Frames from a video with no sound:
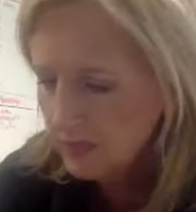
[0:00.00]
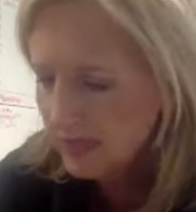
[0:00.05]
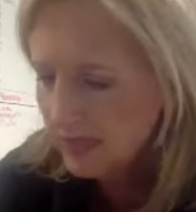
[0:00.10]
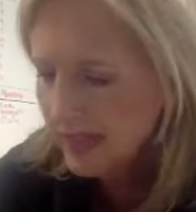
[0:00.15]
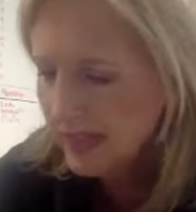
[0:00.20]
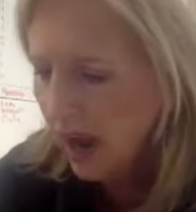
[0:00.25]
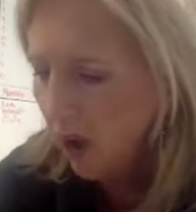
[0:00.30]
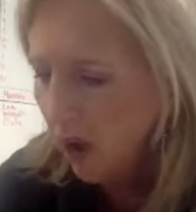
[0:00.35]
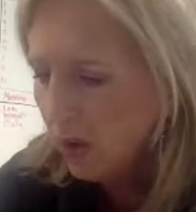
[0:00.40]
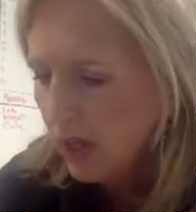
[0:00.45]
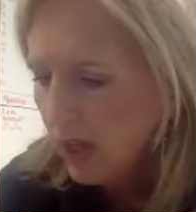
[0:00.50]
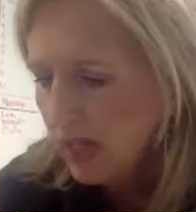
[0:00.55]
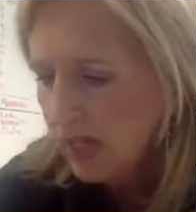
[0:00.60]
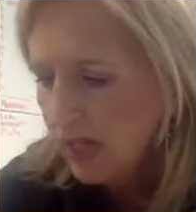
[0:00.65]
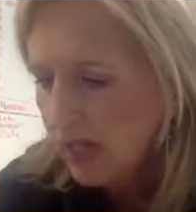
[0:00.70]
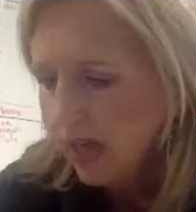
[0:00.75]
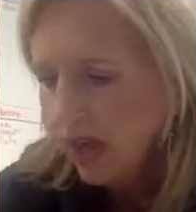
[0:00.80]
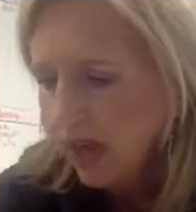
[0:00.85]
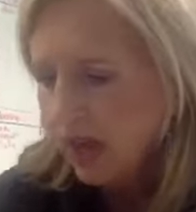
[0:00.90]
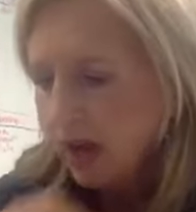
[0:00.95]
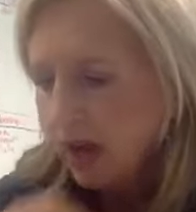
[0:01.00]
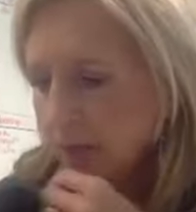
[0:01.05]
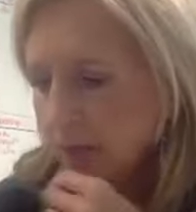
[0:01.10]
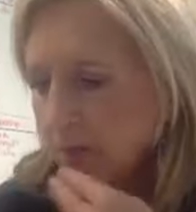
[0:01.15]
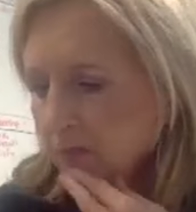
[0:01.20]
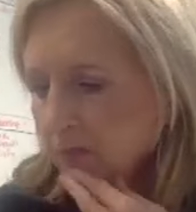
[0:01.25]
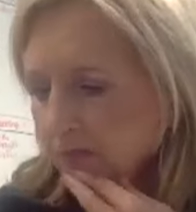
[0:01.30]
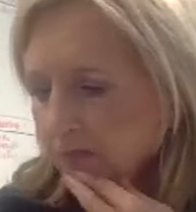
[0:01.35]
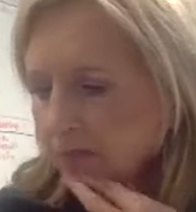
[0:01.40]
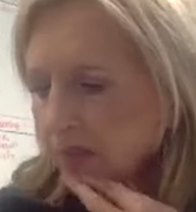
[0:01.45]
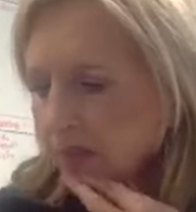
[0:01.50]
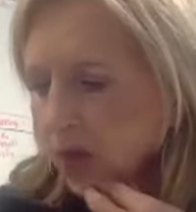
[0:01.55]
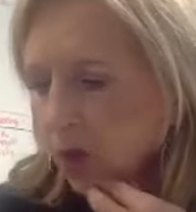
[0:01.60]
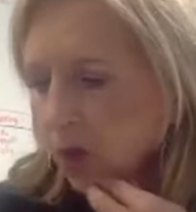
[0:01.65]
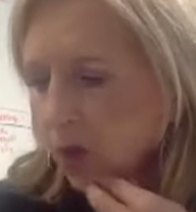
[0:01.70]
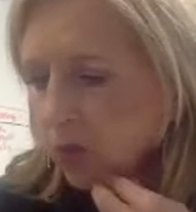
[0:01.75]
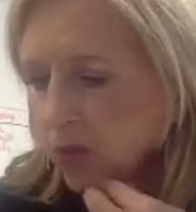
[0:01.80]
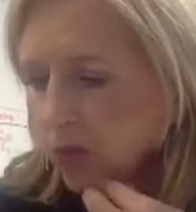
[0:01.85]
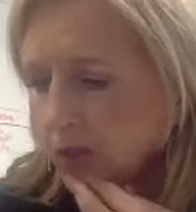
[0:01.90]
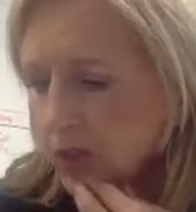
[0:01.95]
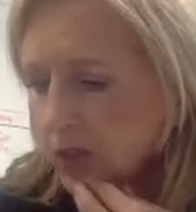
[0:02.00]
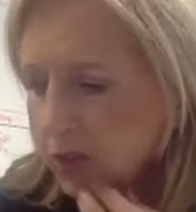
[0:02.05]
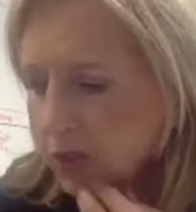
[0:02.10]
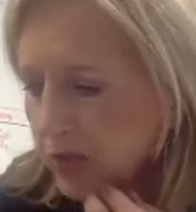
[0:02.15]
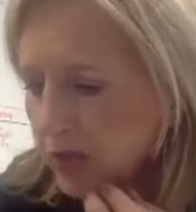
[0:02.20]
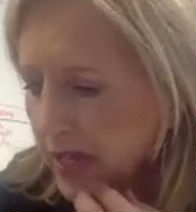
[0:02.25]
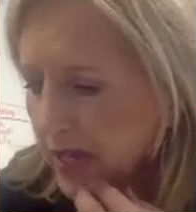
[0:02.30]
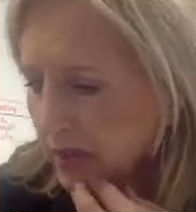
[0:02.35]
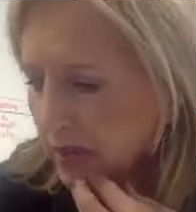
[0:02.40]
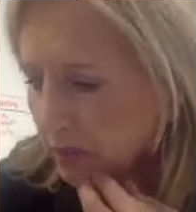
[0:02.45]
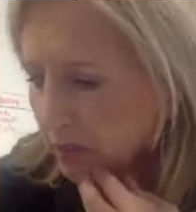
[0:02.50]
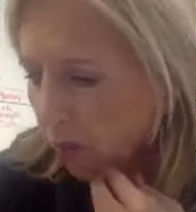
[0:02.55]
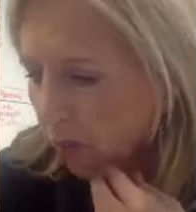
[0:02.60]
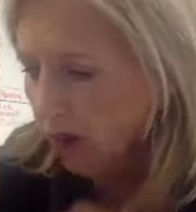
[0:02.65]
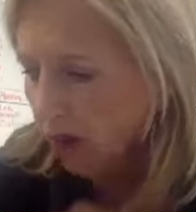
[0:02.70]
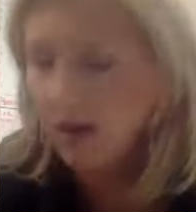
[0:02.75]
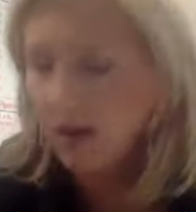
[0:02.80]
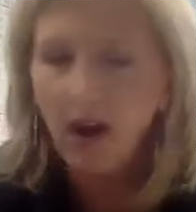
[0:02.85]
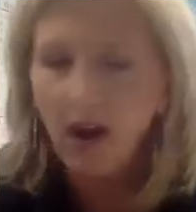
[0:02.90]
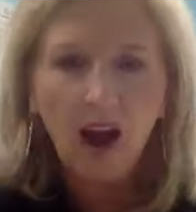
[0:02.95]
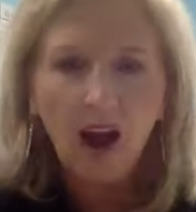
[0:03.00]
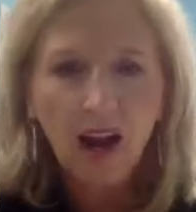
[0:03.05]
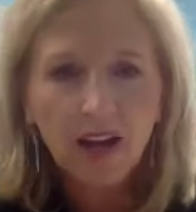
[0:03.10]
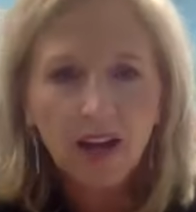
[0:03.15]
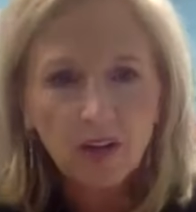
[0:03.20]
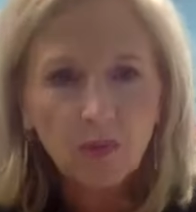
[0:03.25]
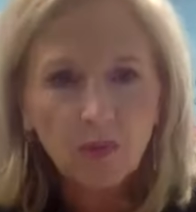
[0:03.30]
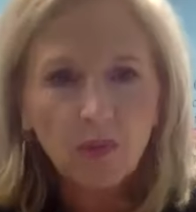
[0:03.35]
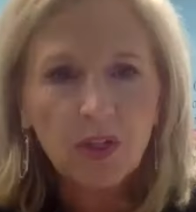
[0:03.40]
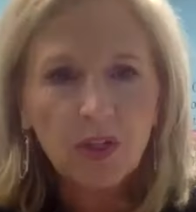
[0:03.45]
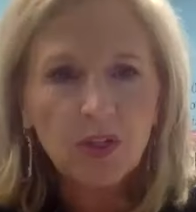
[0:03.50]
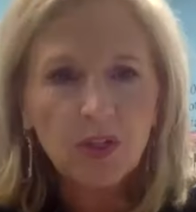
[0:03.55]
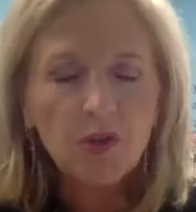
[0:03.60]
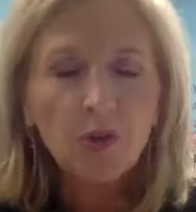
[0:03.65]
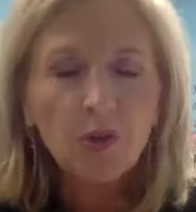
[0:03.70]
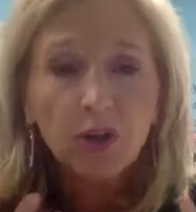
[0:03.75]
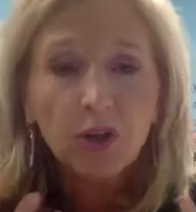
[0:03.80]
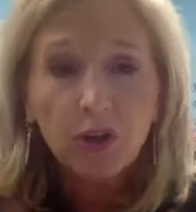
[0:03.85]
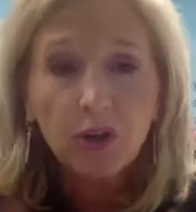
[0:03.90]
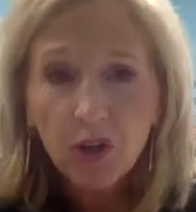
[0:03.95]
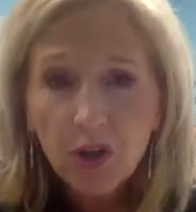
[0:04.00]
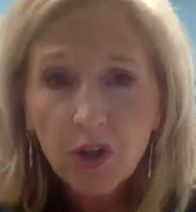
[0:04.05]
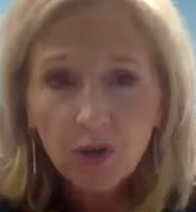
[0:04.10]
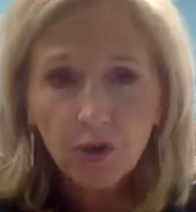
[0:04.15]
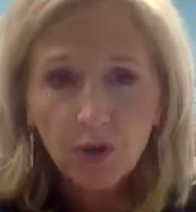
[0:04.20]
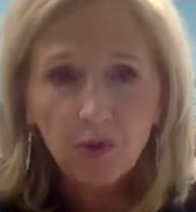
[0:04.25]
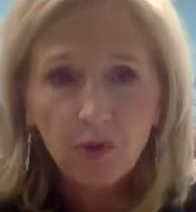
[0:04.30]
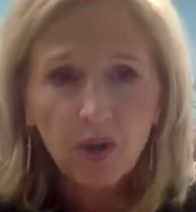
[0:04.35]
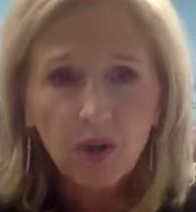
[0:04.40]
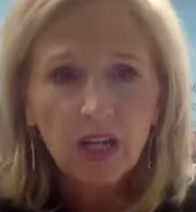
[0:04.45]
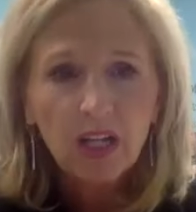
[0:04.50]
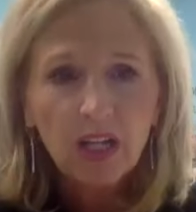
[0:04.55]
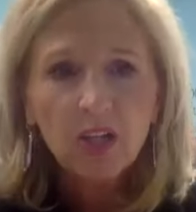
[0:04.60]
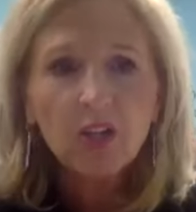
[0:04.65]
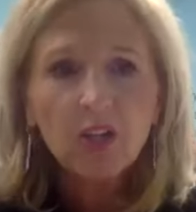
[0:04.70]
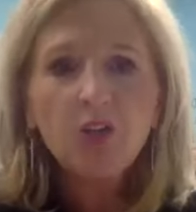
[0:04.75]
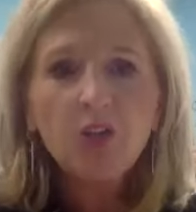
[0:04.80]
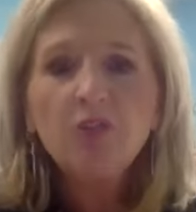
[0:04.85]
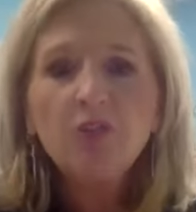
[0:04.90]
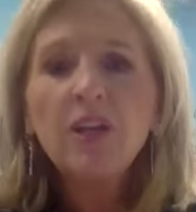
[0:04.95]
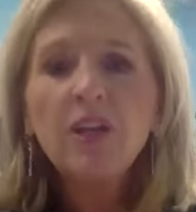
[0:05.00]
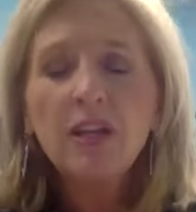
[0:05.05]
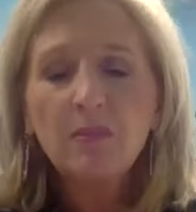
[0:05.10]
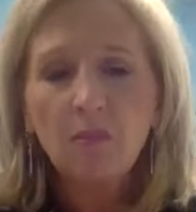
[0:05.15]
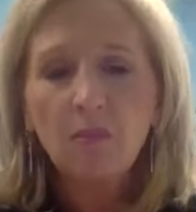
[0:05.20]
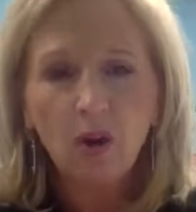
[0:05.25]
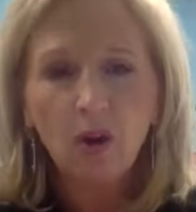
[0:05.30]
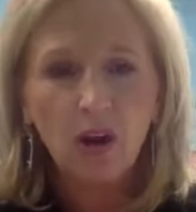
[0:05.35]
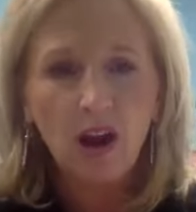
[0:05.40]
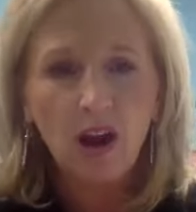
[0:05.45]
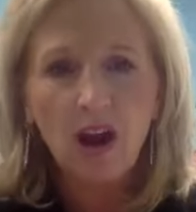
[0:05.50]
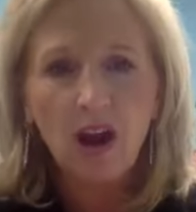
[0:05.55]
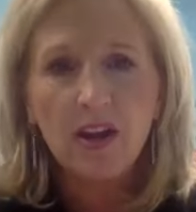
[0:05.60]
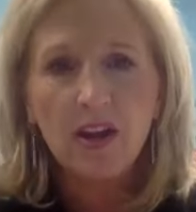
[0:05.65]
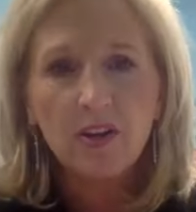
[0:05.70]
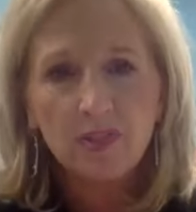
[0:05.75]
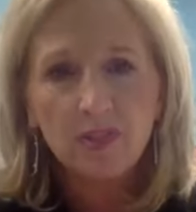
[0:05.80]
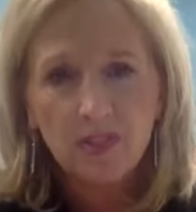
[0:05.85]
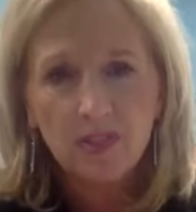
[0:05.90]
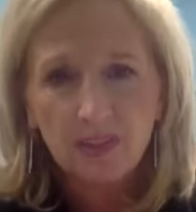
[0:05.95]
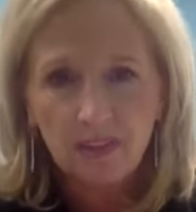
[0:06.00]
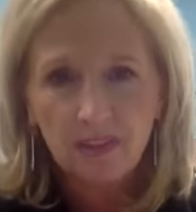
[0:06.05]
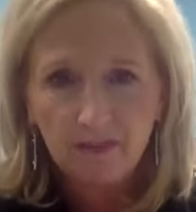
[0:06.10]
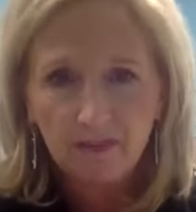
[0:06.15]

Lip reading: Now, when you need more iron, when you are new, you need more irons in the